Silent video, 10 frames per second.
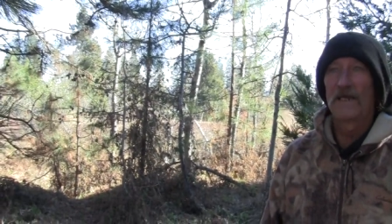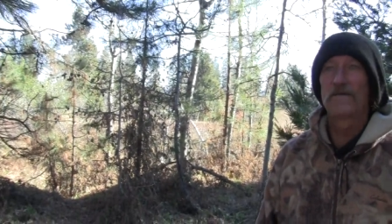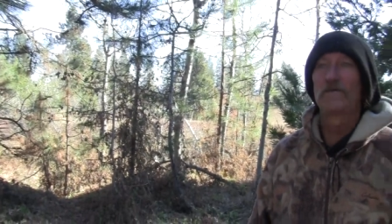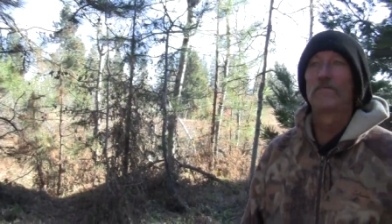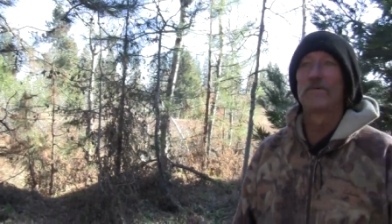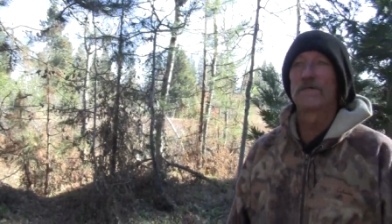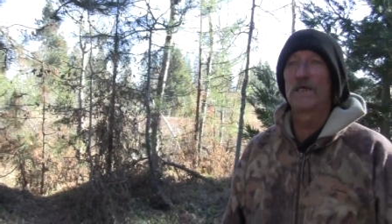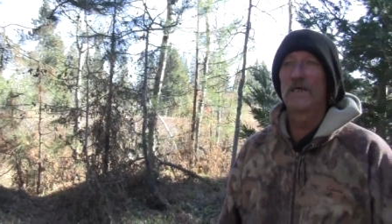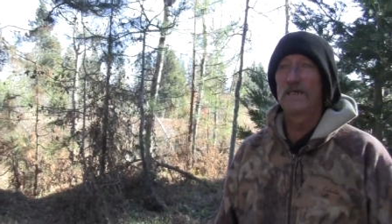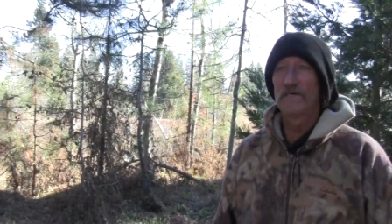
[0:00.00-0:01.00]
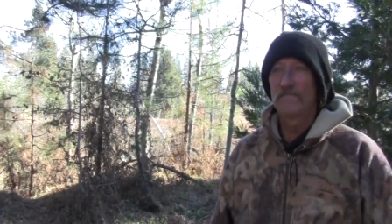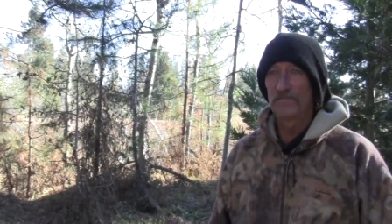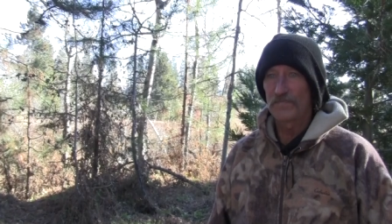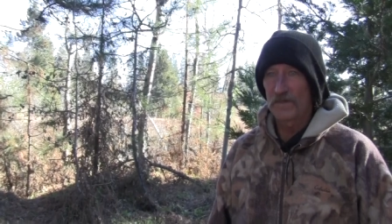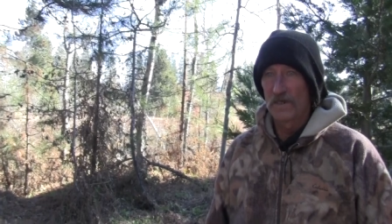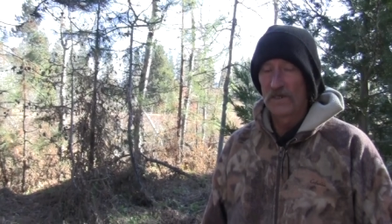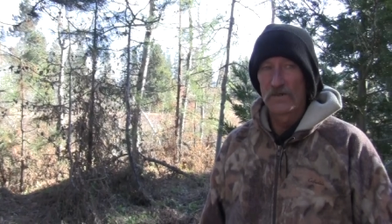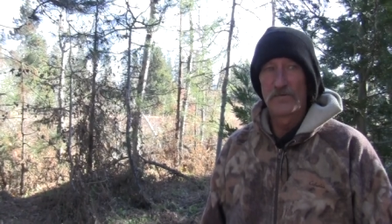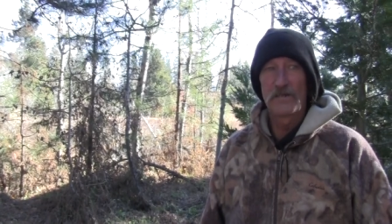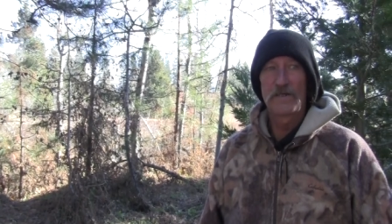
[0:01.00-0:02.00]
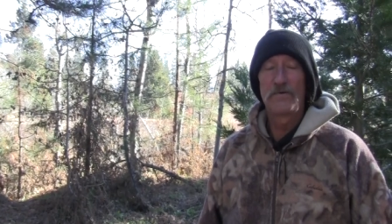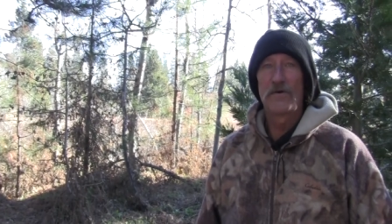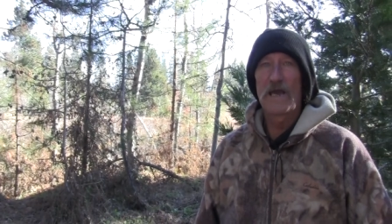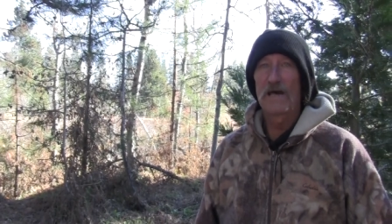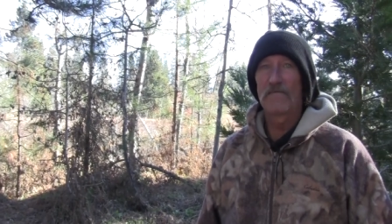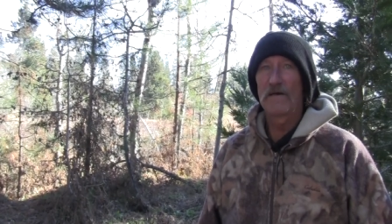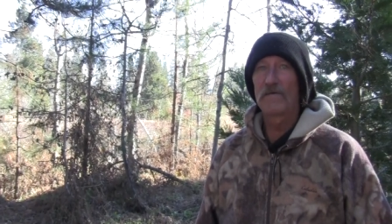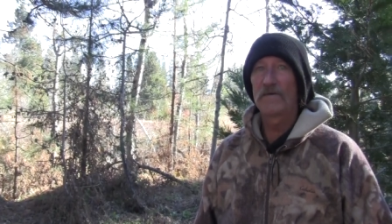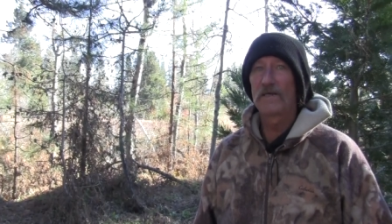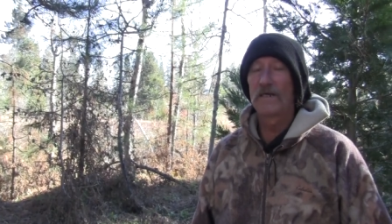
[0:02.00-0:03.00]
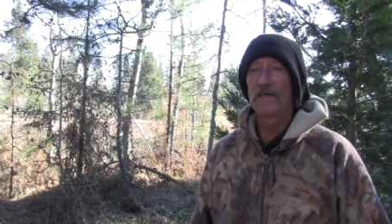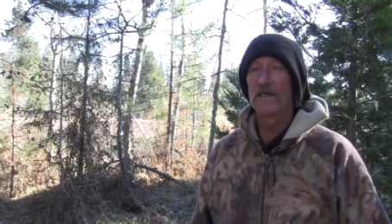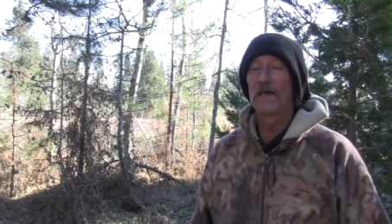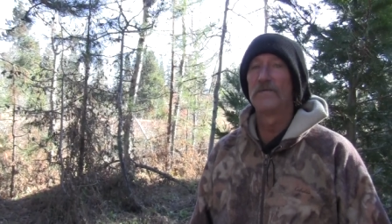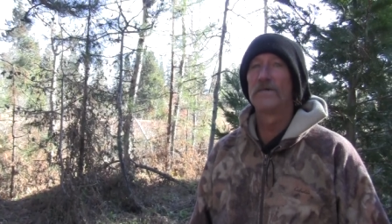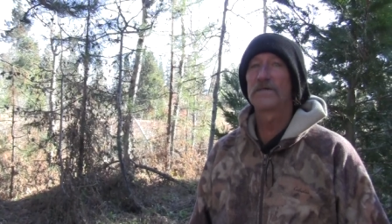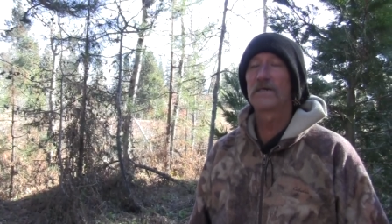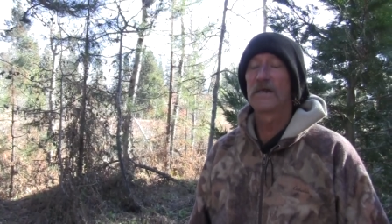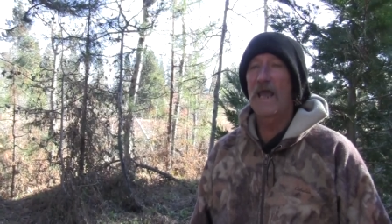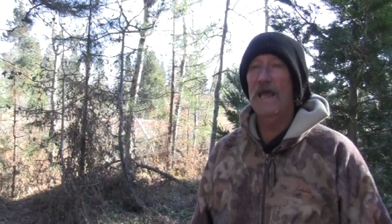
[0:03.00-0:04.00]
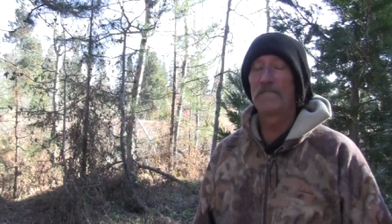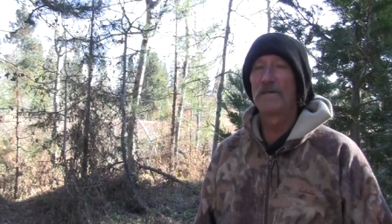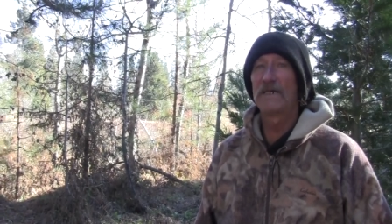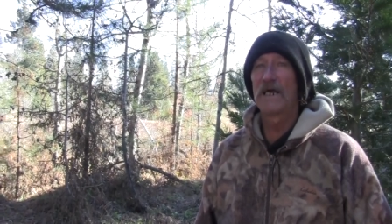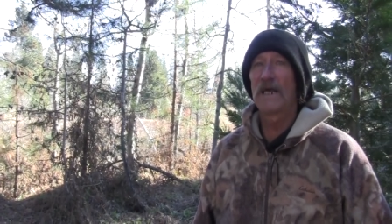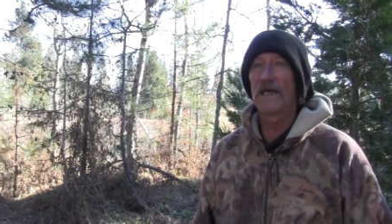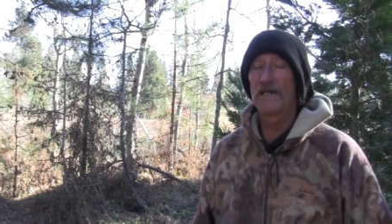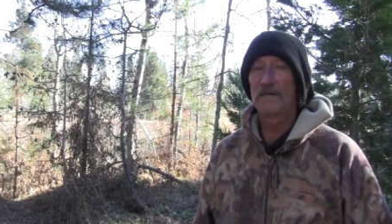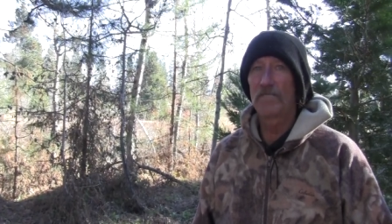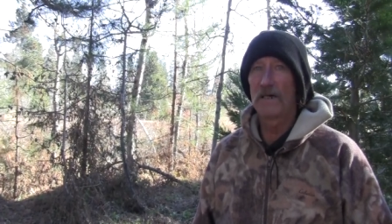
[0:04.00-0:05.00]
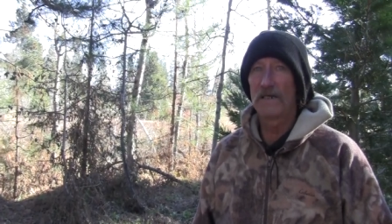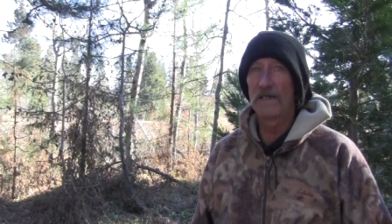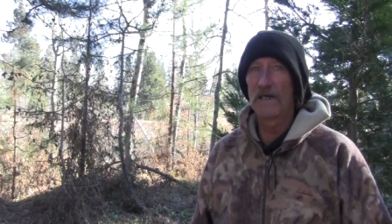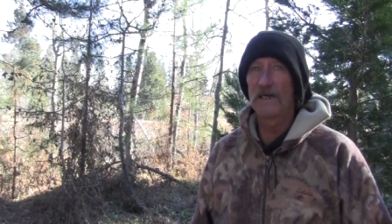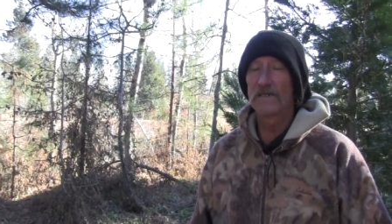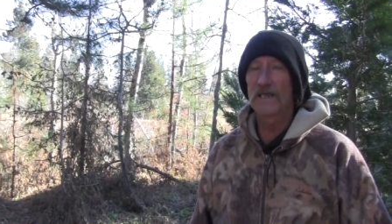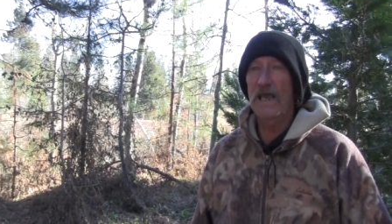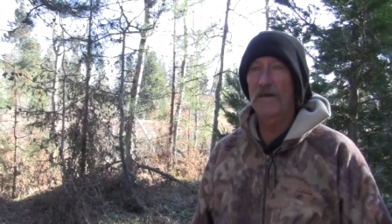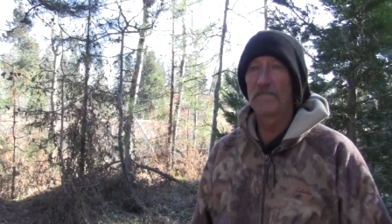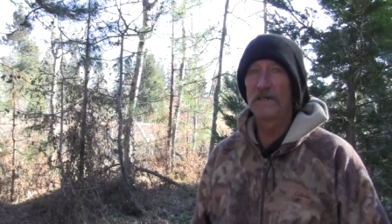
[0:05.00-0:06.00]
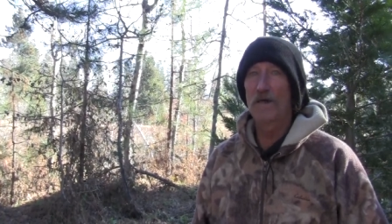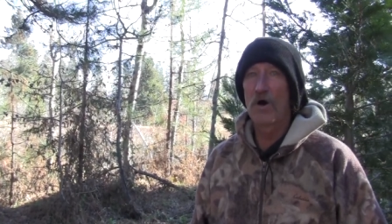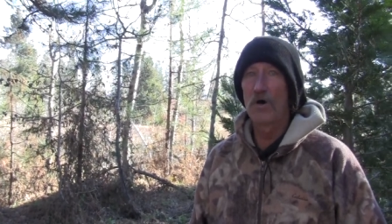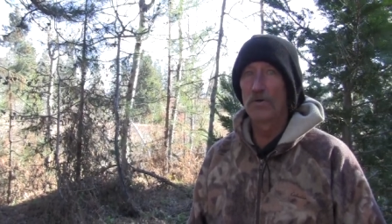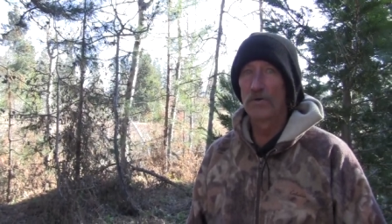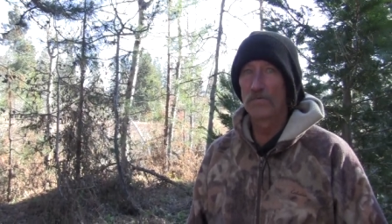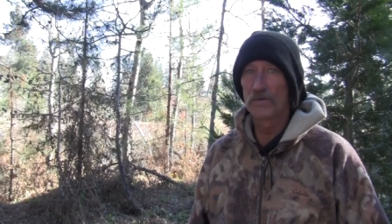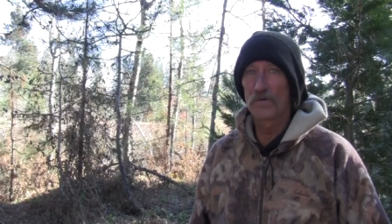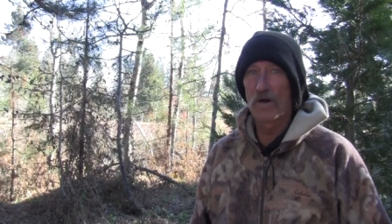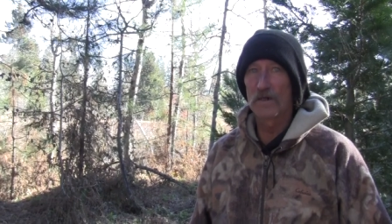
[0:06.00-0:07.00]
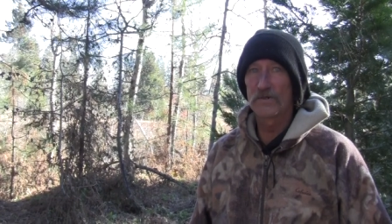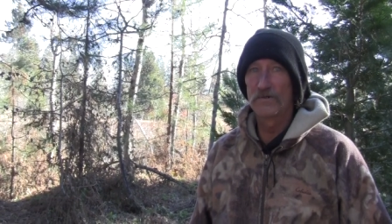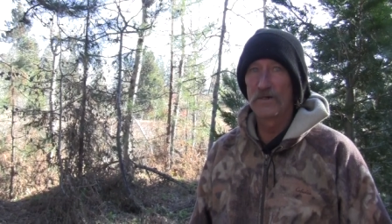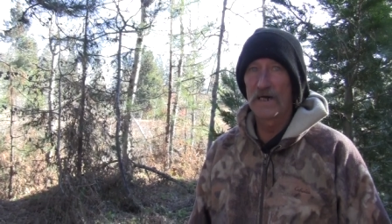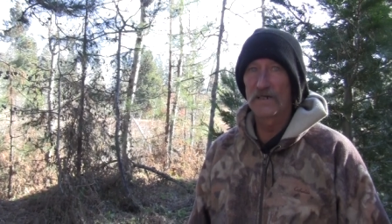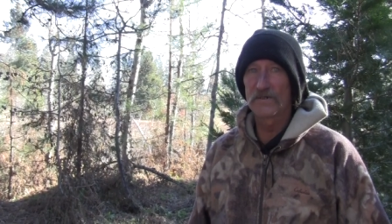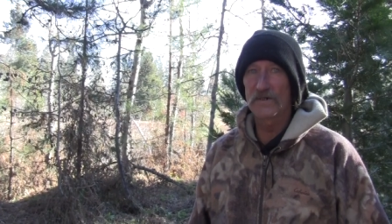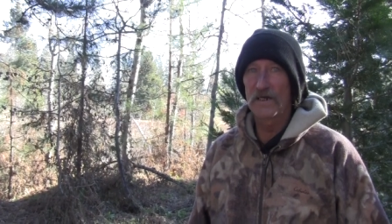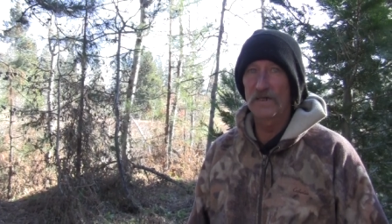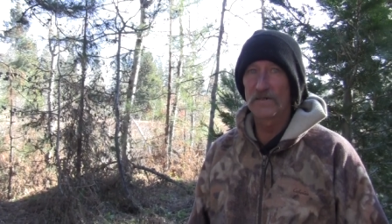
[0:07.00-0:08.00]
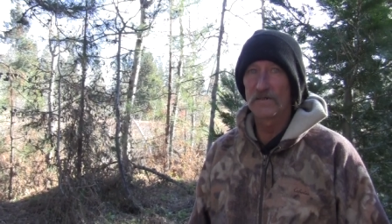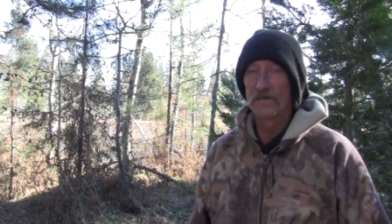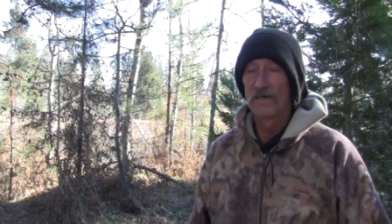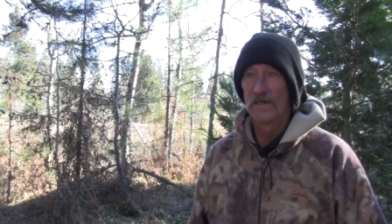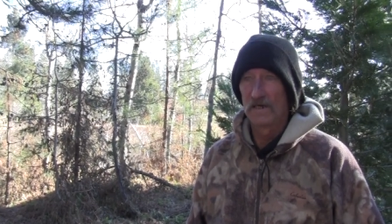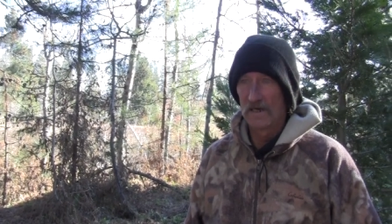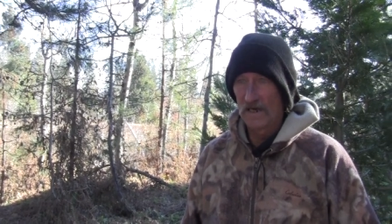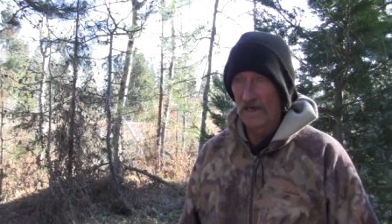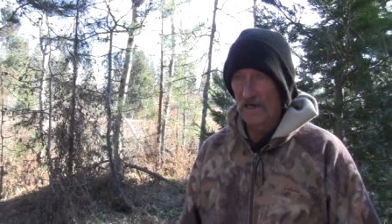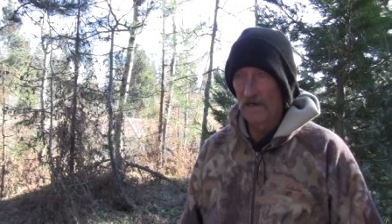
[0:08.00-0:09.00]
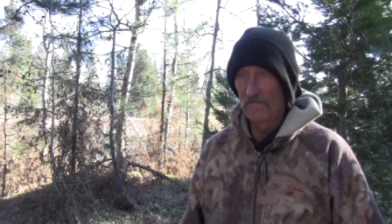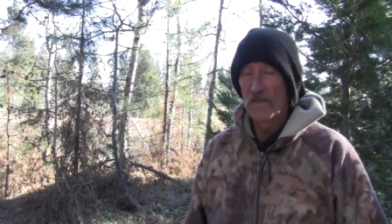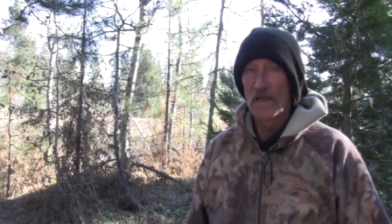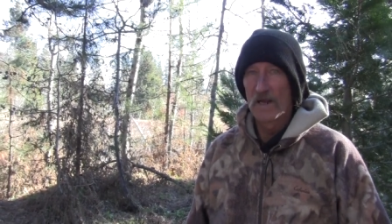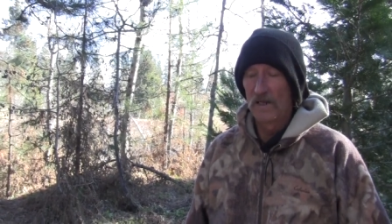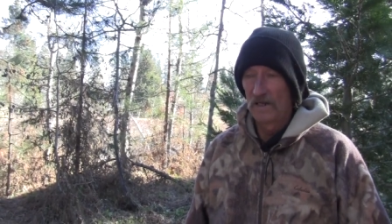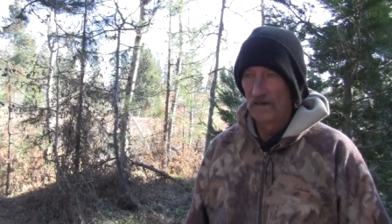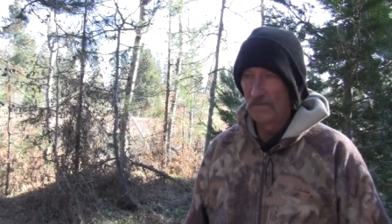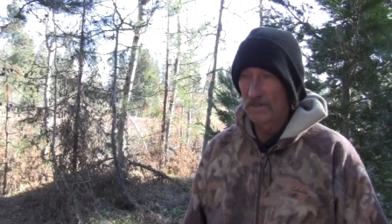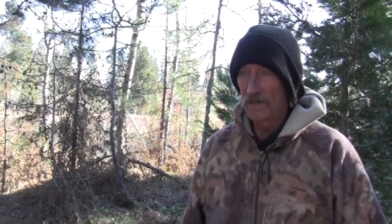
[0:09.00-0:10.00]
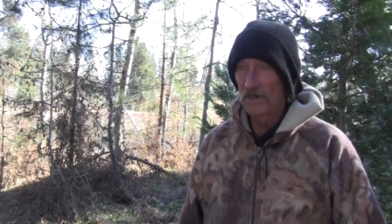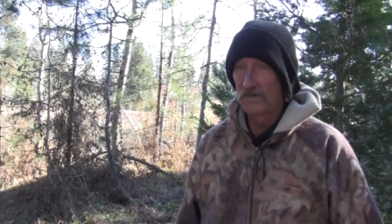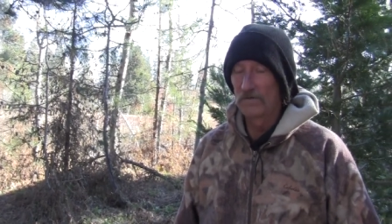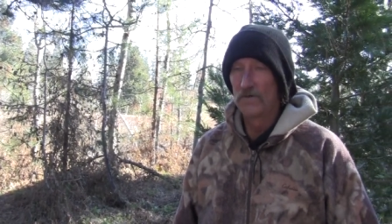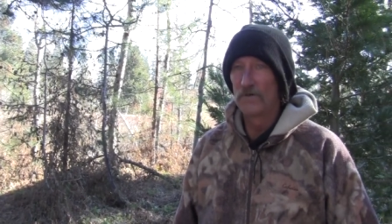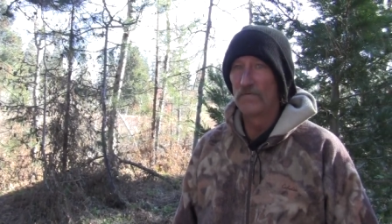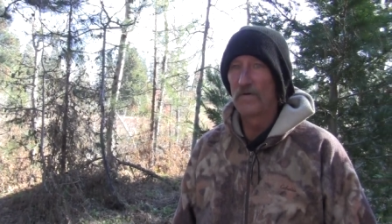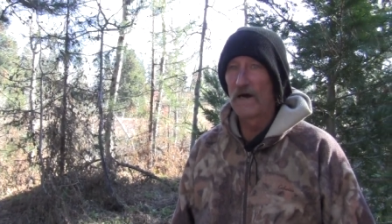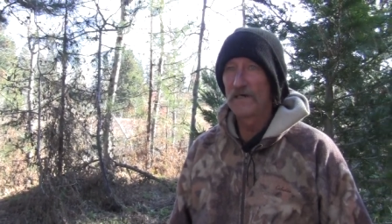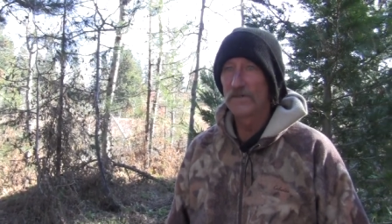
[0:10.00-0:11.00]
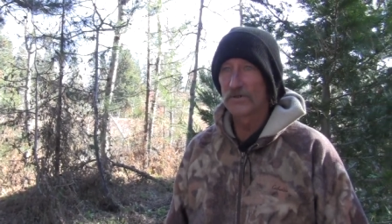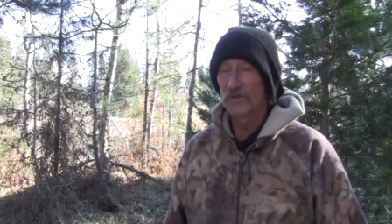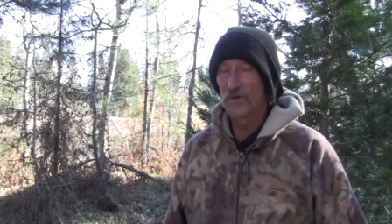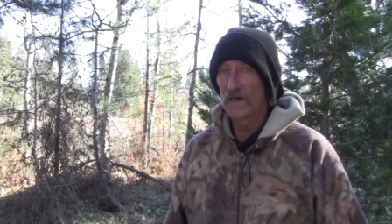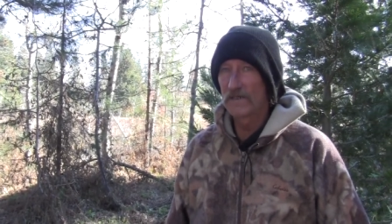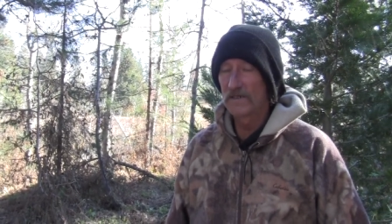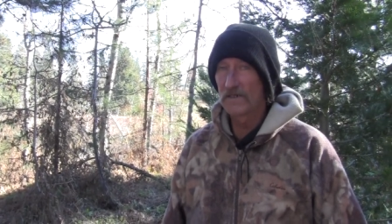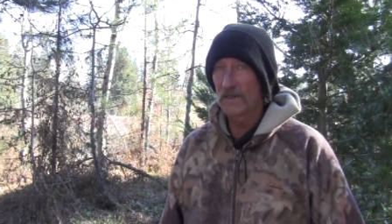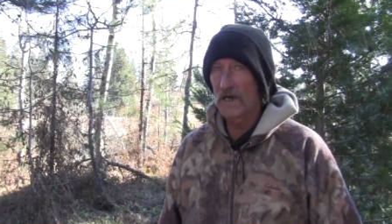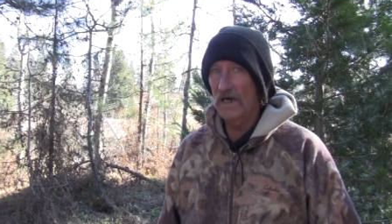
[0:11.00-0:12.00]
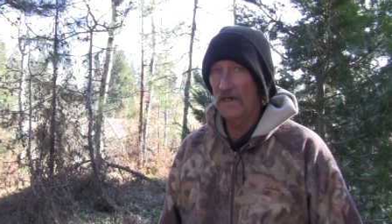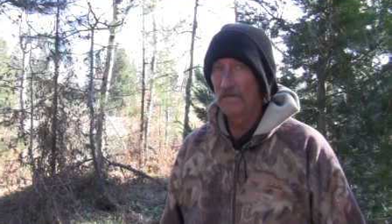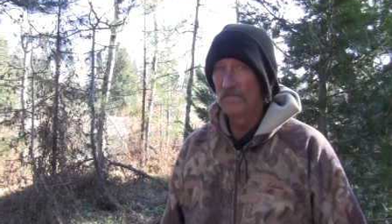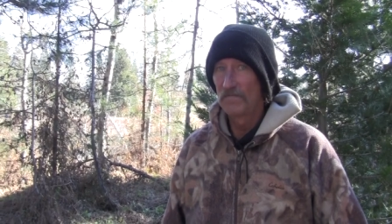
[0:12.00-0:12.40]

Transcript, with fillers: Henry was saying, you think you have everything, and this can happen to anybody, and it's happening all over across the United States. And let me tell you, you'll find your strength inside.